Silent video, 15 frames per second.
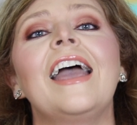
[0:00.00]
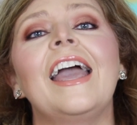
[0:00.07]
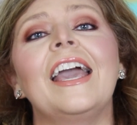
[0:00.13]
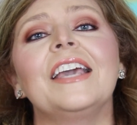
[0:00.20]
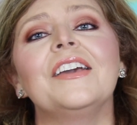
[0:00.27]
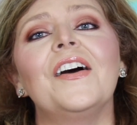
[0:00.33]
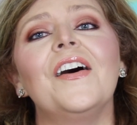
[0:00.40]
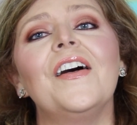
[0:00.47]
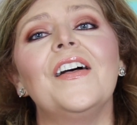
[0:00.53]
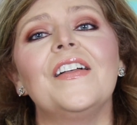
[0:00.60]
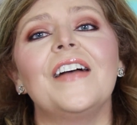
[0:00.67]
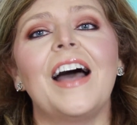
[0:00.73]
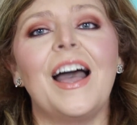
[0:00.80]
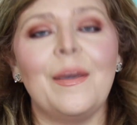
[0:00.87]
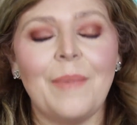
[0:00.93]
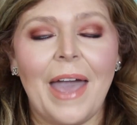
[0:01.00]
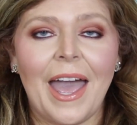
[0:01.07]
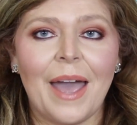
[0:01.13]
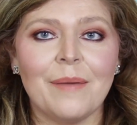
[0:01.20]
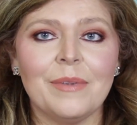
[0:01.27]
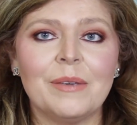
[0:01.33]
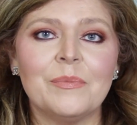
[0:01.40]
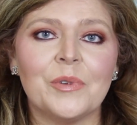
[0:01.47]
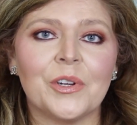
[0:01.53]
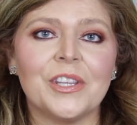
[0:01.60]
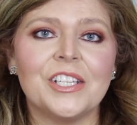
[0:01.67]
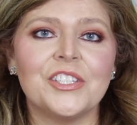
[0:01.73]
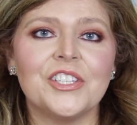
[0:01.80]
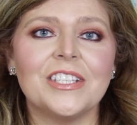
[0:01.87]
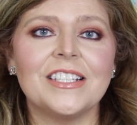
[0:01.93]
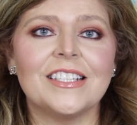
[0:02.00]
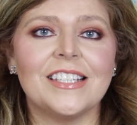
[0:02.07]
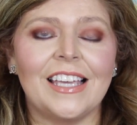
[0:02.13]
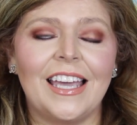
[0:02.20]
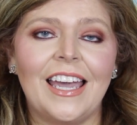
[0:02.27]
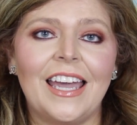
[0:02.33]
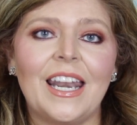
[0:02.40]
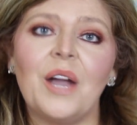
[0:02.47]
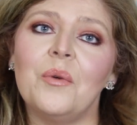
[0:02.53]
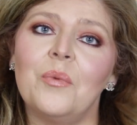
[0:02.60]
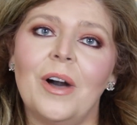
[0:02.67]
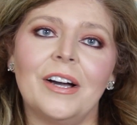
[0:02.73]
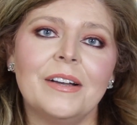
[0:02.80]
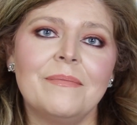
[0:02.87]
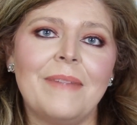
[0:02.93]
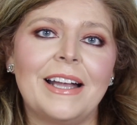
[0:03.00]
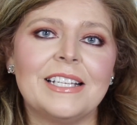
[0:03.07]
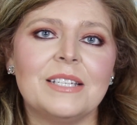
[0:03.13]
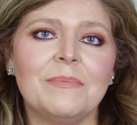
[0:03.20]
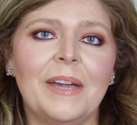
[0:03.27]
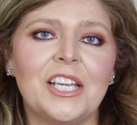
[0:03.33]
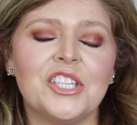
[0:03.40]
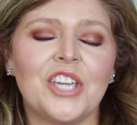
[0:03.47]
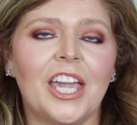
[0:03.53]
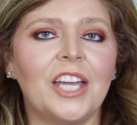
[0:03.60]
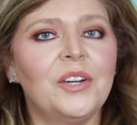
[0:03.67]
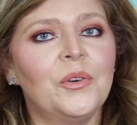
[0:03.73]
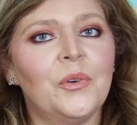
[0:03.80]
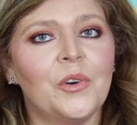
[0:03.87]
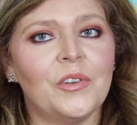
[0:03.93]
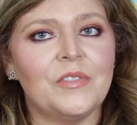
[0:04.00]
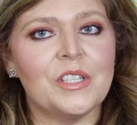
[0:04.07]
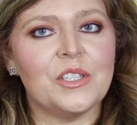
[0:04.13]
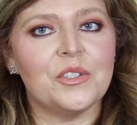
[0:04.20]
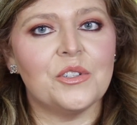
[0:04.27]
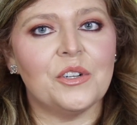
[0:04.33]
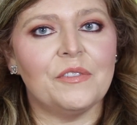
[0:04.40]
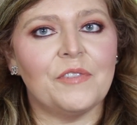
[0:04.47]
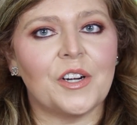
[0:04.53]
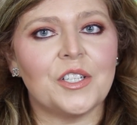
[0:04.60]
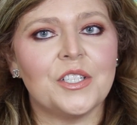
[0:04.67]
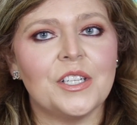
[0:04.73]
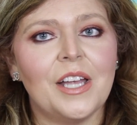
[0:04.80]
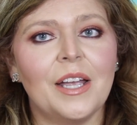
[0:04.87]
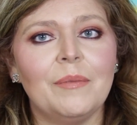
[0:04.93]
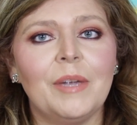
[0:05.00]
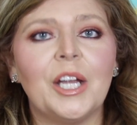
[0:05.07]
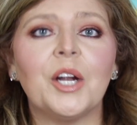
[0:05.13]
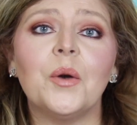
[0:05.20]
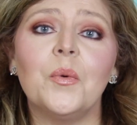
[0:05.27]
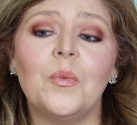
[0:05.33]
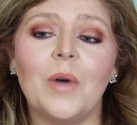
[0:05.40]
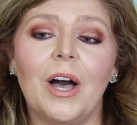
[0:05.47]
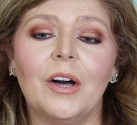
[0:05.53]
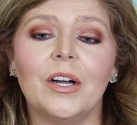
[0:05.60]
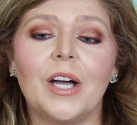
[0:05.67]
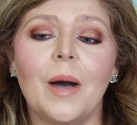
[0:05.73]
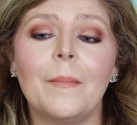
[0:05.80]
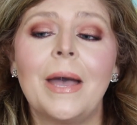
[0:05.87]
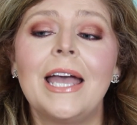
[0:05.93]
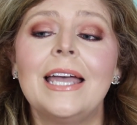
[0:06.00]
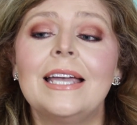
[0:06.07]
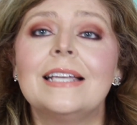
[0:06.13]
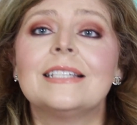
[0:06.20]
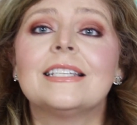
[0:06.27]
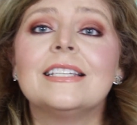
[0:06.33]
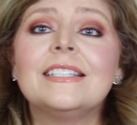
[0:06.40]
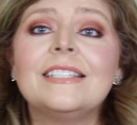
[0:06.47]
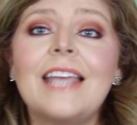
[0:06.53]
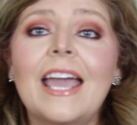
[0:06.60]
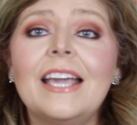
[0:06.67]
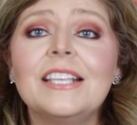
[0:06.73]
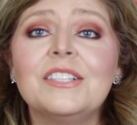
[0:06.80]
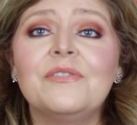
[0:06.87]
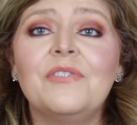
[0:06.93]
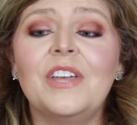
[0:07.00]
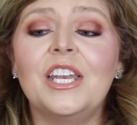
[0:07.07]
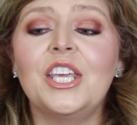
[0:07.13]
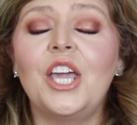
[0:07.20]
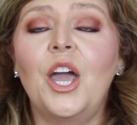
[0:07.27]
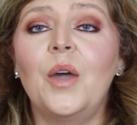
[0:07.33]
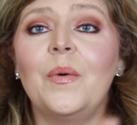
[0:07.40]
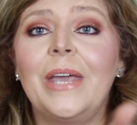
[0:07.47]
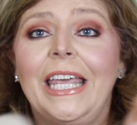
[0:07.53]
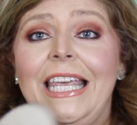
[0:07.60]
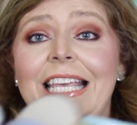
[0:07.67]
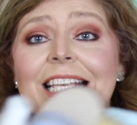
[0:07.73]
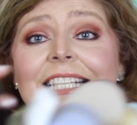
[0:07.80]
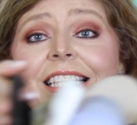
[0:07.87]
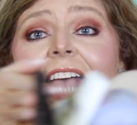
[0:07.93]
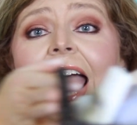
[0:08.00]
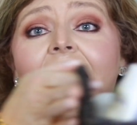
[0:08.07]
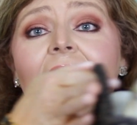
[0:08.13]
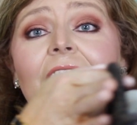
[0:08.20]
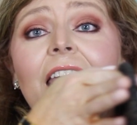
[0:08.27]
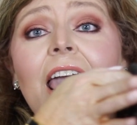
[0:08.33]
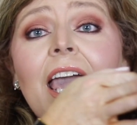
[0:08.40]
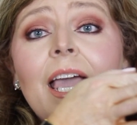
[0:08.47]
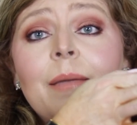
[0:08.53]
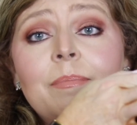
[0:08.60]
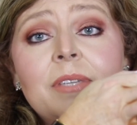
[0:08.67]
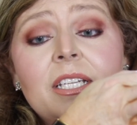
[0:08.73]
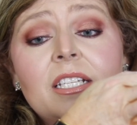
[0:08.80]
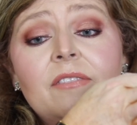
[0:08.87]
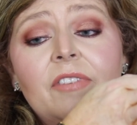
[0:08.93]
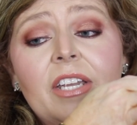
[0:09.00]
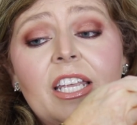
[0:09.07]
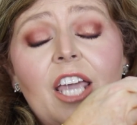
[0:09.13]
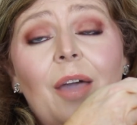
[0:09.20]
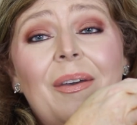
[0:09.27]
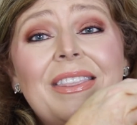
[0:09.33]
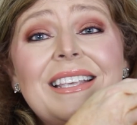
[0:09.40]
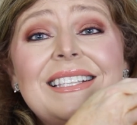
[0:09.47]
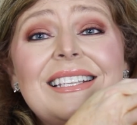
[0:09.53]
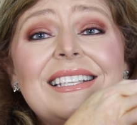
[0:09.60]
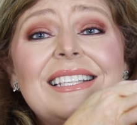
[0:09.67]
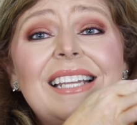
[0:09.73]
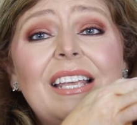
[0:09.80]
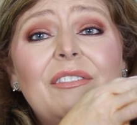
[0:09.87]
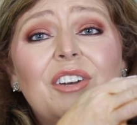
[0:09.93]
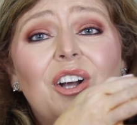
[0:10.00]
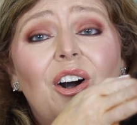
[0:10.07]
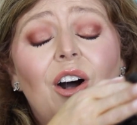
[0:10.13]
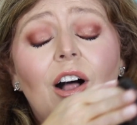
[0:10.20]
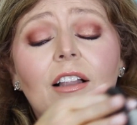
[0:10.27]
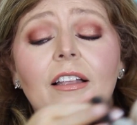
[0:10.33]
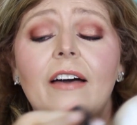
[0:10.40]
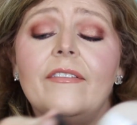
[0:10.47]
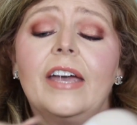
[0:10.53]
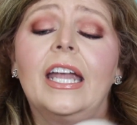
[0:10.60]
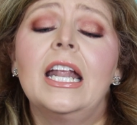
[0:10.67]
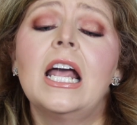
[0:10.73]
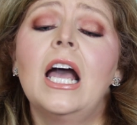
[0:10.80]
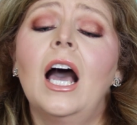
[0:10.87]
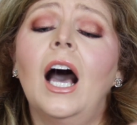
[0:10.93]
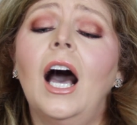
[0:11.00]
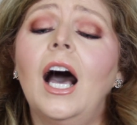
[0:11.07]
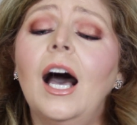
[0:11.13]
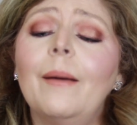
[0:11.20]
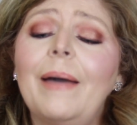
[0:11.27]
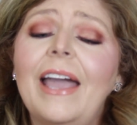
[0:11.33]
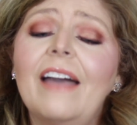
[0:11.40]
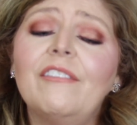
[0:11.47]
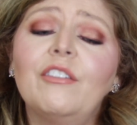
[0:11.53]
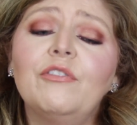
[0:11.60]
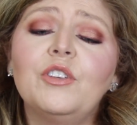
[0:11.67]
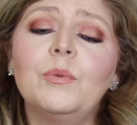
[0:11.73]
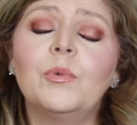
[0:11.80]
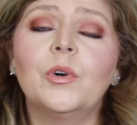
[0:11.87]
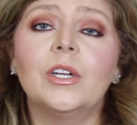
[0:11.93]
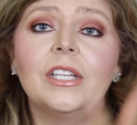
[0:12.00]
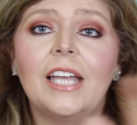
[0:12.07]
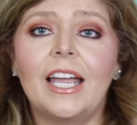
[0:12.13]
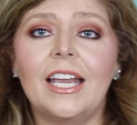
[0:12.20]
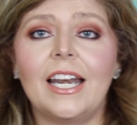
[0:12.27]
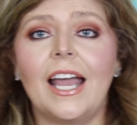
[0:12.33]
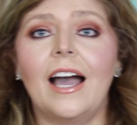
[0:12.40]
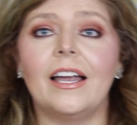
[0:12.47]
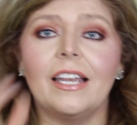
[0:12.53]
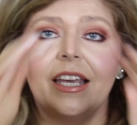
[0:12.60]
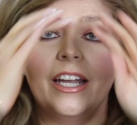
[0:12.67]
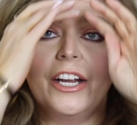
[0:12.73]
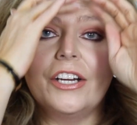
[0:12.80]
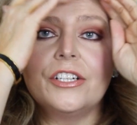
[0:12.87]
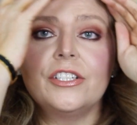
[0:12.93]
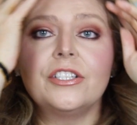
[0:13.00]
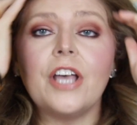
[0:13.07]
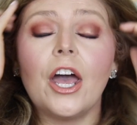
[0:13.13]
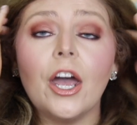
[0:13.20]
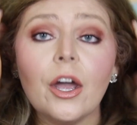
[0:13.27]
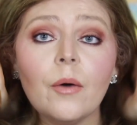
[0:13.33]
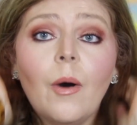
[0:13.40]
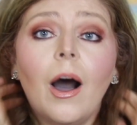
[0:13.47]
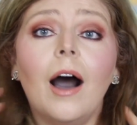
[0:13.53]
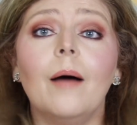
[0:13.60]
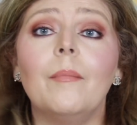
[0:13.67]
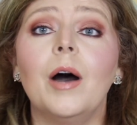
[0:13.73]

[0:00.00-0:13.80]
Hey y'all, I'm Abby, More Than Just Skin, and welcome back to my channel, or if this is your first time here, welcome. Today's video is an empties video, and this isn't even all of it. I have a few more laying out here. So